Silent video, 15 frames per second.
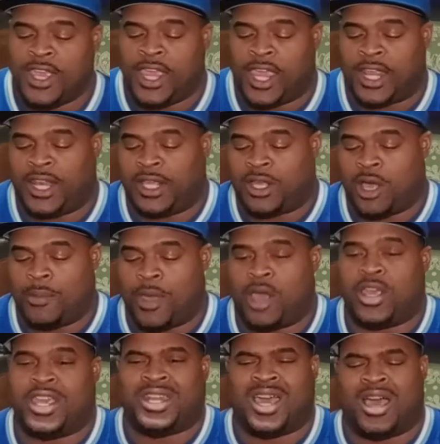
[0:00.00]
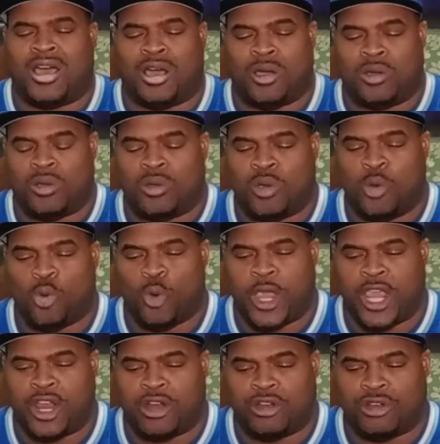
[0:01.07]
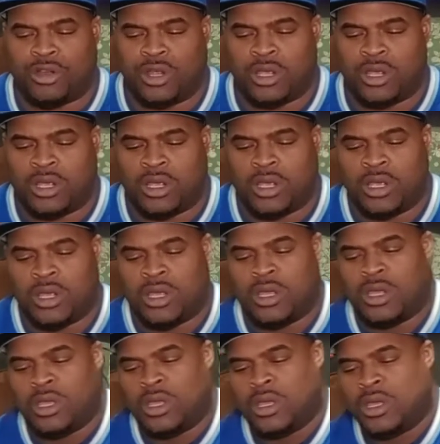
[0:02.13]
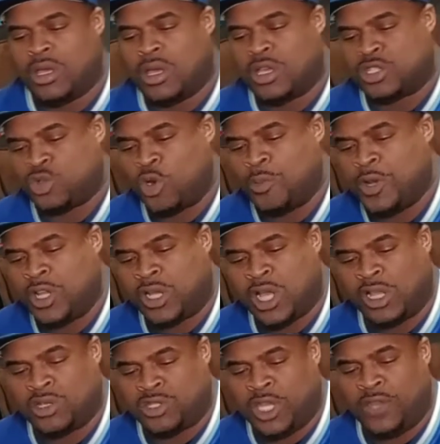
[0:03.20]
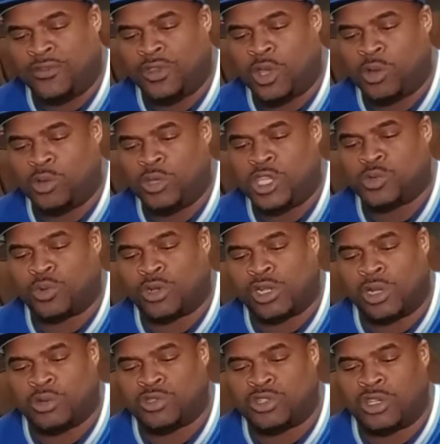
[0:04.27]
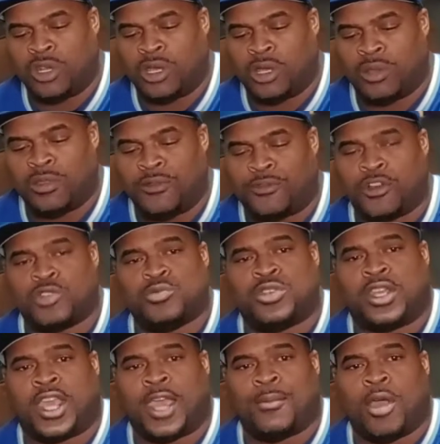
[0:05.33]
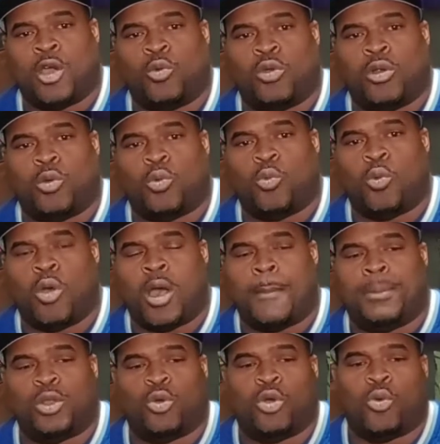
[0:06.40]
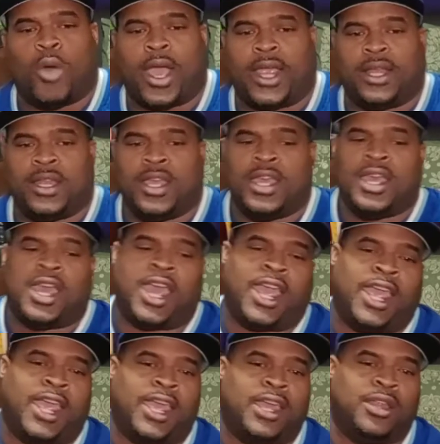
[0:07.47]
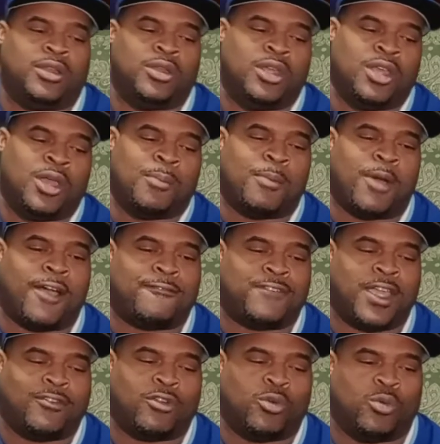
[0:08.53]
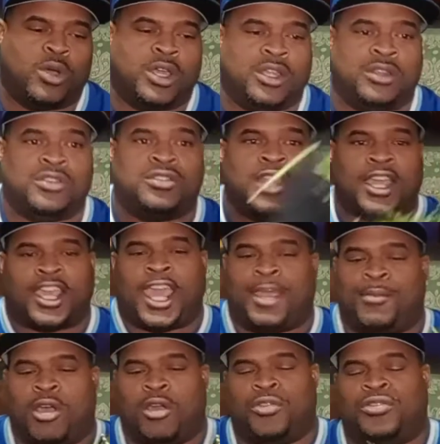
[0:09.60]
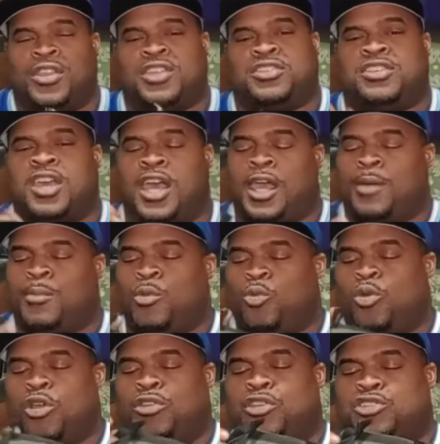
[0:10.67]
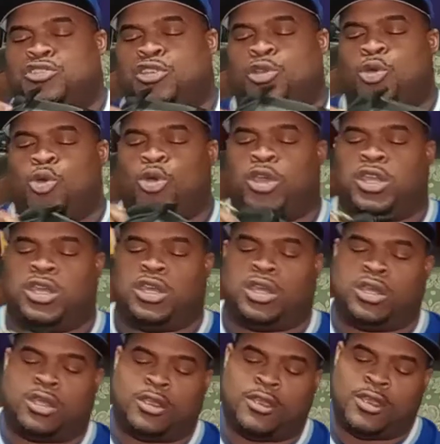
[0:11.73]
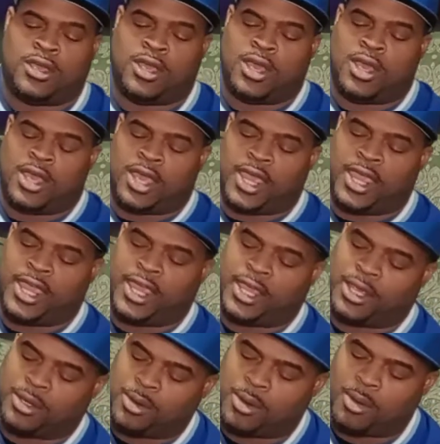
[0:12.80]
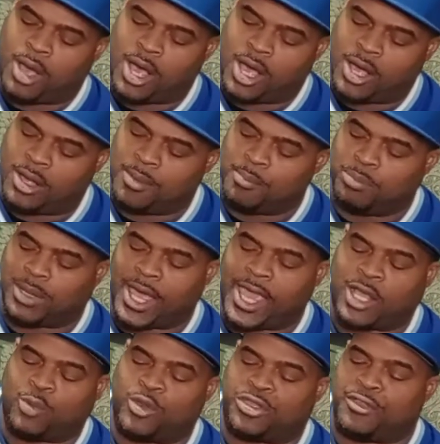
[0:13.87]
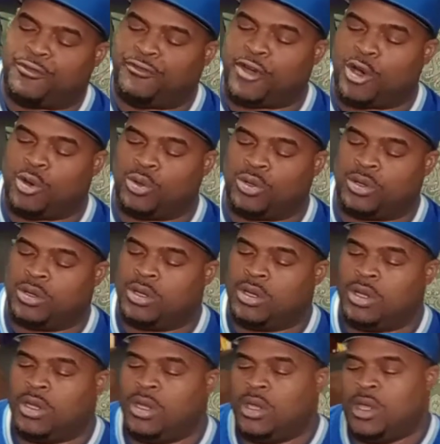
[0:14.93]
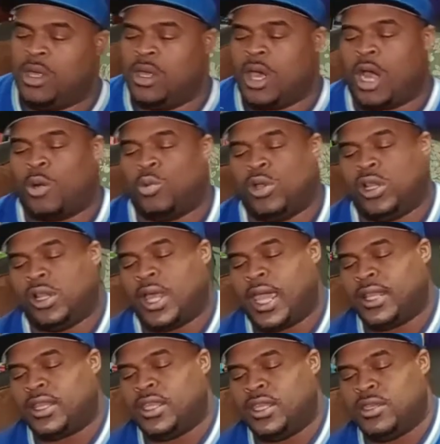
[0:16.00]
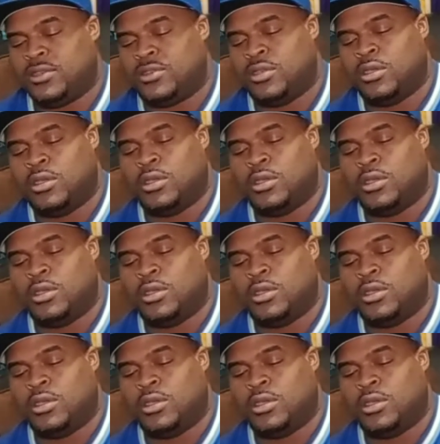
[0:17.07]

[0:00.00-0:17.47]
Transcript: And they come out in a weird assortment of colors, even though these were close to the first ones that came out were blue and white. And my favorite ones that came out this time were the Sequoia and black with the Volt. I really like these.